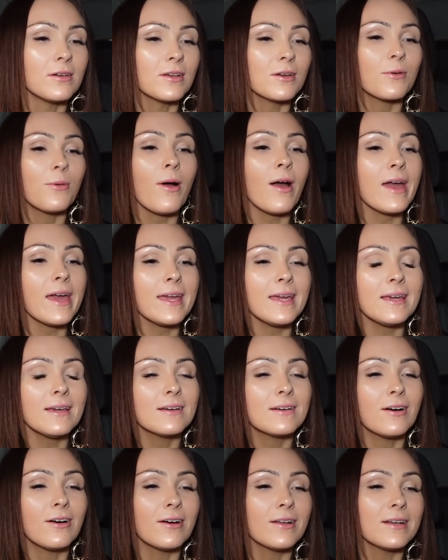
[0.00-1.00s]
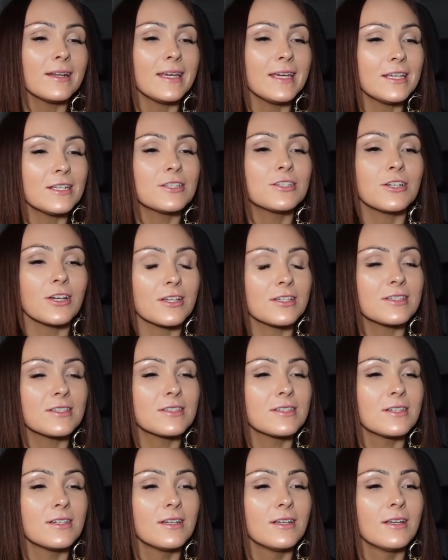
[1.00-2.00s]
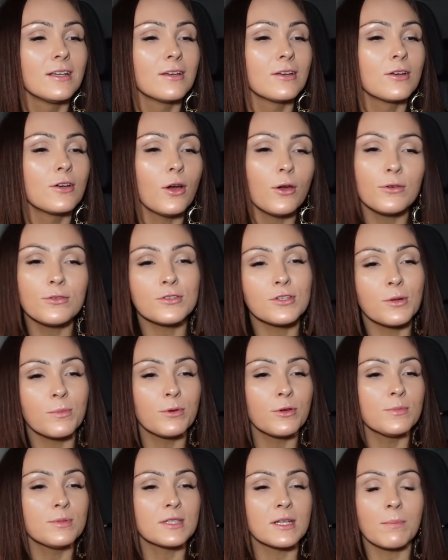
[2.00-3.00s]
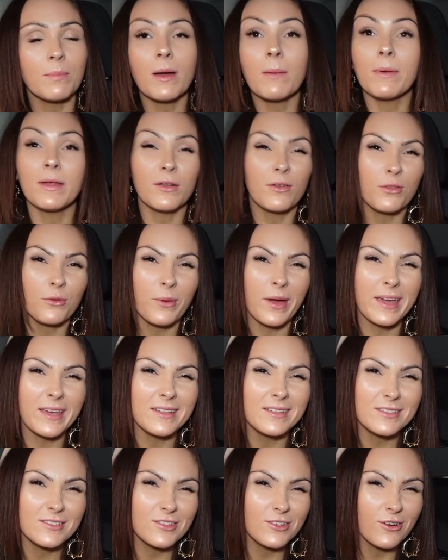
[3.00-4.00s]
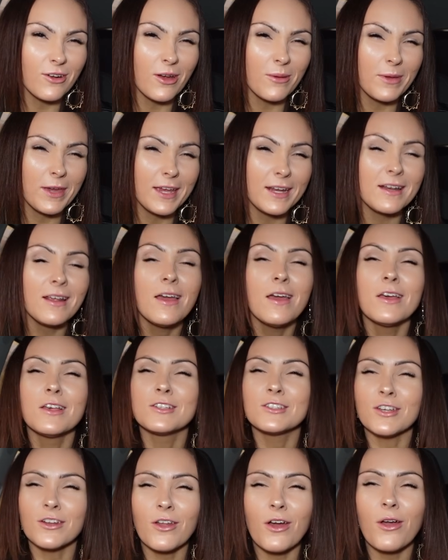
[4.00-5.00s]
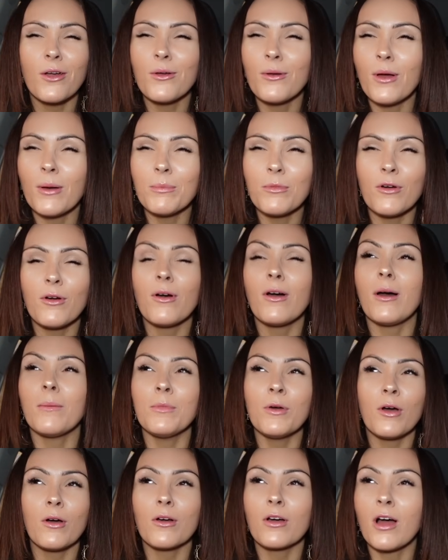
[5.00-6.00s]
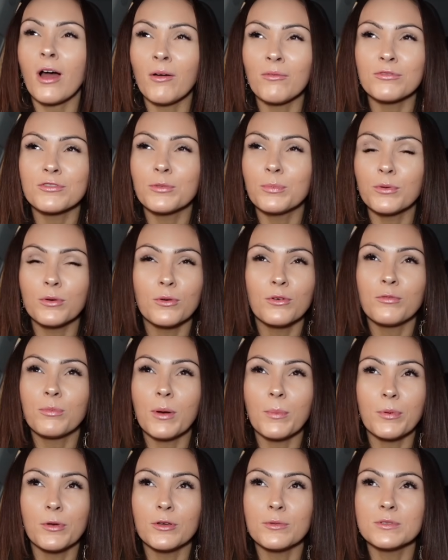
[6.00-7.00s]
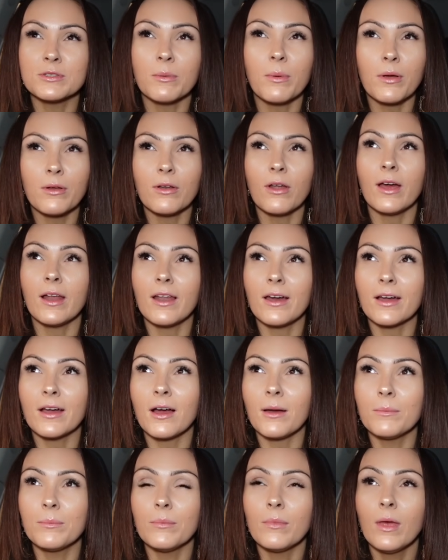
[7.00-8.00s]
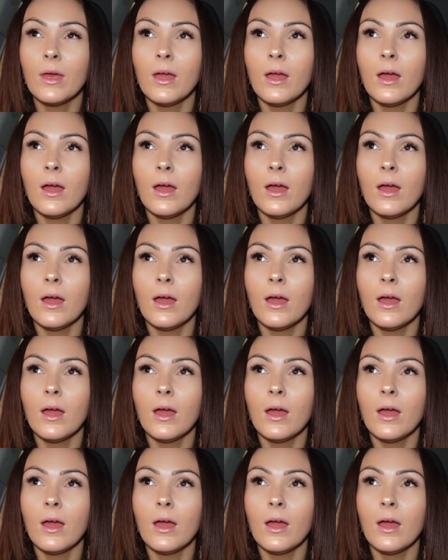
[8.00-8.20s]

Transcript: Like, why can't it just go to the boobs and the bum and not the waist? Do you know what I mean? So no, I'm not. I'm not comfortable with my boobs. I won't lie. Like, I'm.